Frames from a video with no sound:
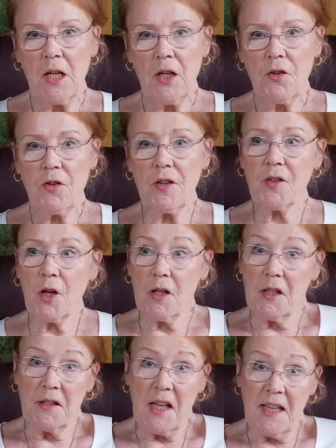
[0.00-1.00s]
She's got
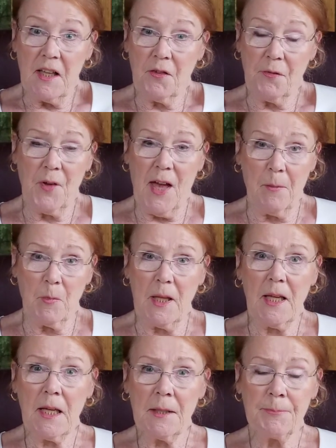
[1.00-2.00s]
a nice
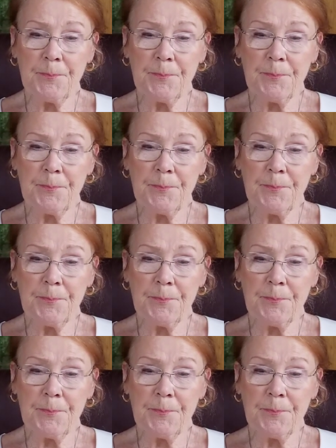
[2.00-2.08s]
family,